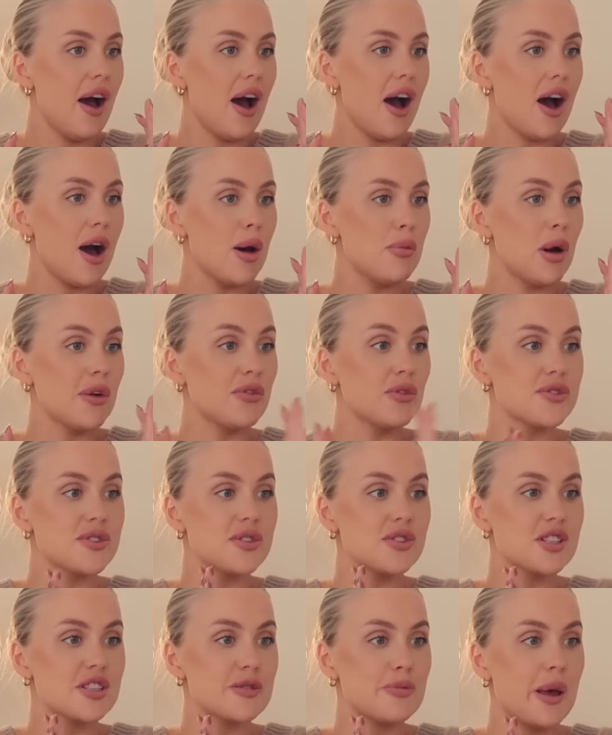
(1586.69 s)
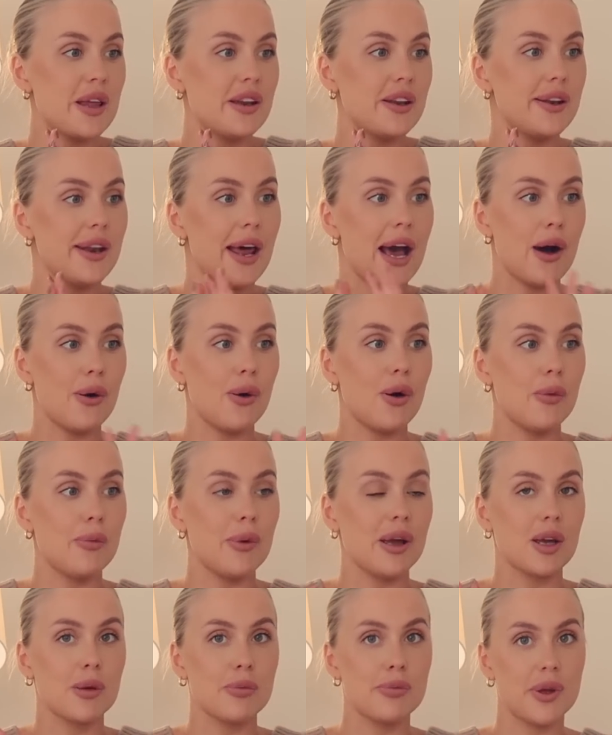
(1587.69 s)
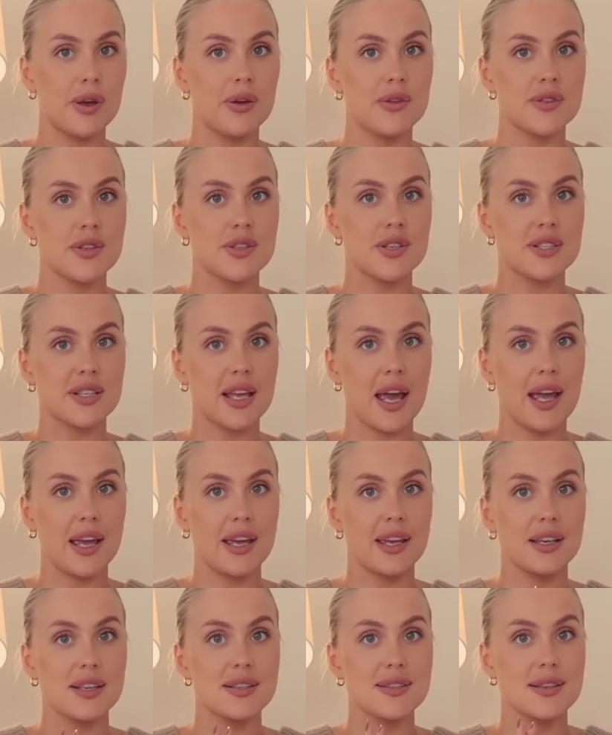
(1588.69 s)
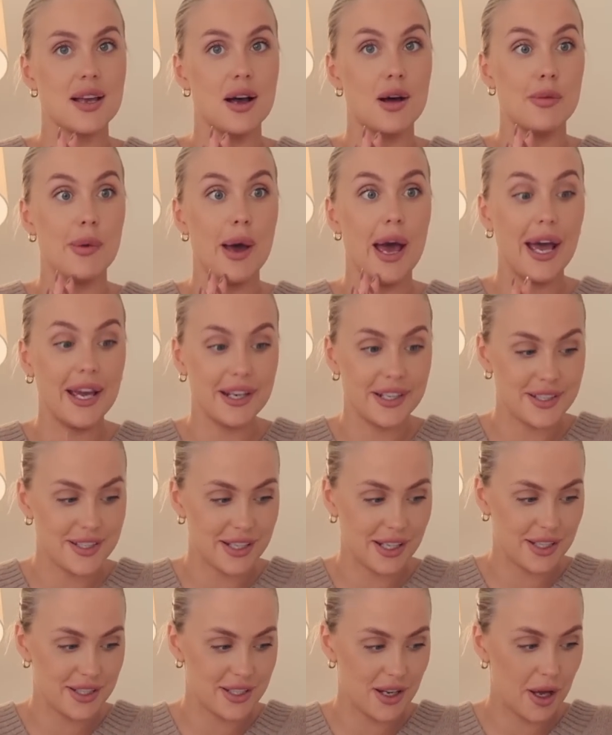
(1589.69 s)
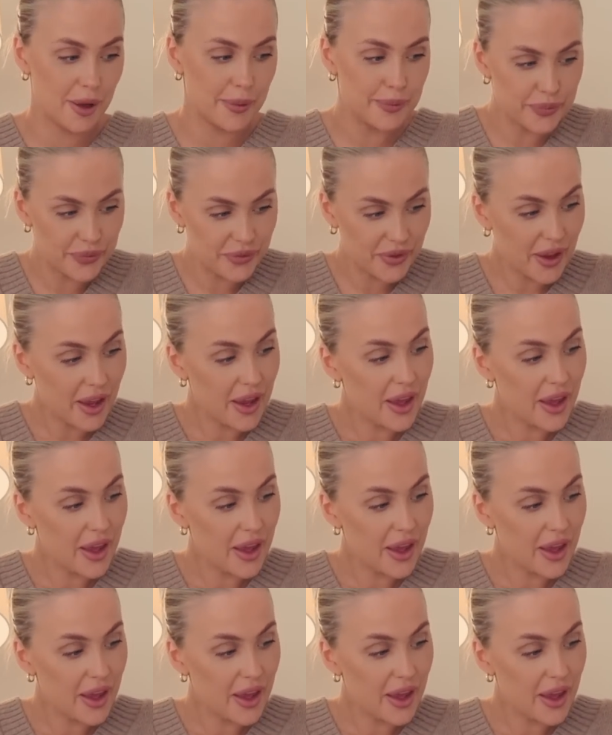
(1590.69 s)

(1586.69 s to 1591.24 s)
I've also just spent an hour on my computer just getting some editing done.